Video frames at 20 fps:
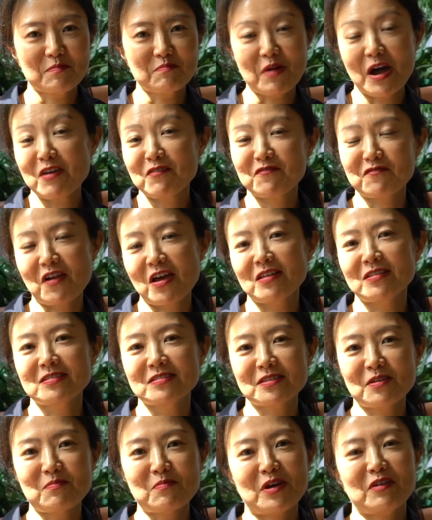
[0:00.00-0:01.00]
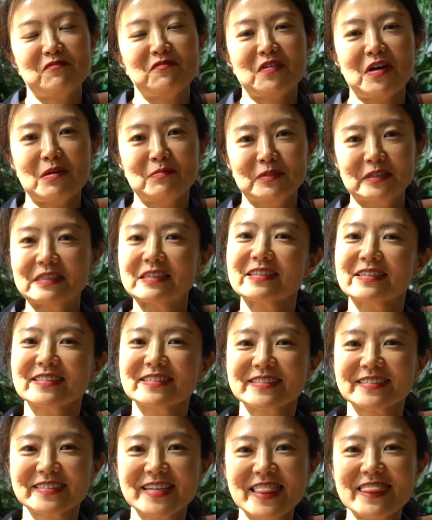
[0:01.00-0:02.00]
my friends and my family.
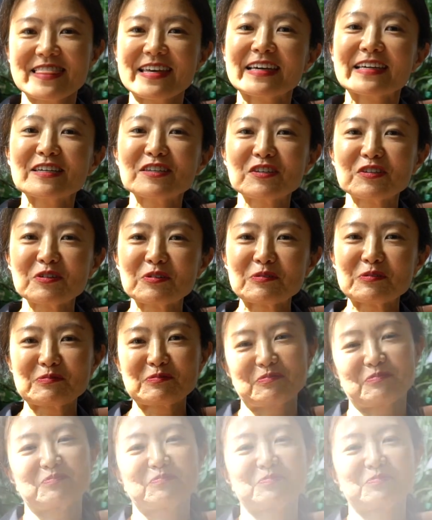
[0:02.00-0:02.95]
Thank you.